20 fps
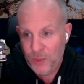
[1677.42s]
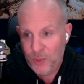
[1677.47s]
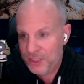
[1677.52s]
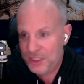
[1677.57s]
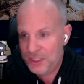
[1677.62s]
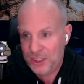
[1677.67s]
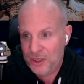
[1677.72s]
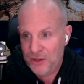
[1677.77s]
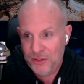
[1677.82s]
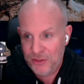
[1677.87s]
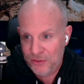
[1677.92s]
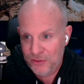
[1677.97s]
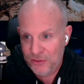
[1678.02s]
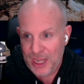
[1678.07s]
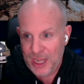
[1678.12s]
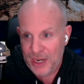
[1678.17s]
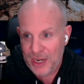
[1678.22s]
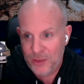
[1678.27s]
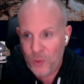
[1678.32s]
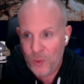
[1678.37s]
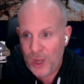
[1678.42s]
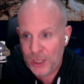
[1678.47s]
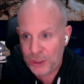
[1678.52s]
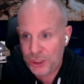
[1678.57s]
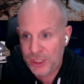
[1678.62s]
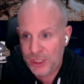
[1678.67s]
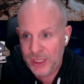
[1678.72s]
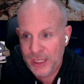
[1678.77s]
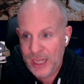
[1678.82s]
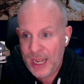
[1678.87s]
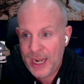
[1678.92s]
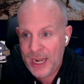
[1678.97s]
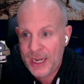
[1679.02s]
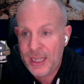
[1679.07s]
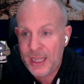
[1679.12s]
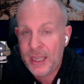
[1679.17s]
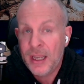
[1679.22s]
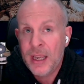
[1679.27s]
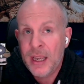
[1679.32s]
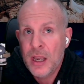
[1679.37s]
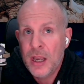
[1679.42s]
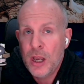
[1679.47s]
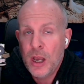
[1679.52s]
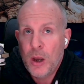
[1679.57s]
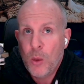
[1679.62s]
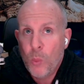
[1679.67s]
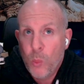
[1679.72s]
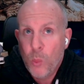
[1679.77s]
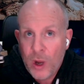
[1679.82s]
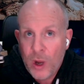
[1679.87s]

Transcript: to go through that and watch it. And any one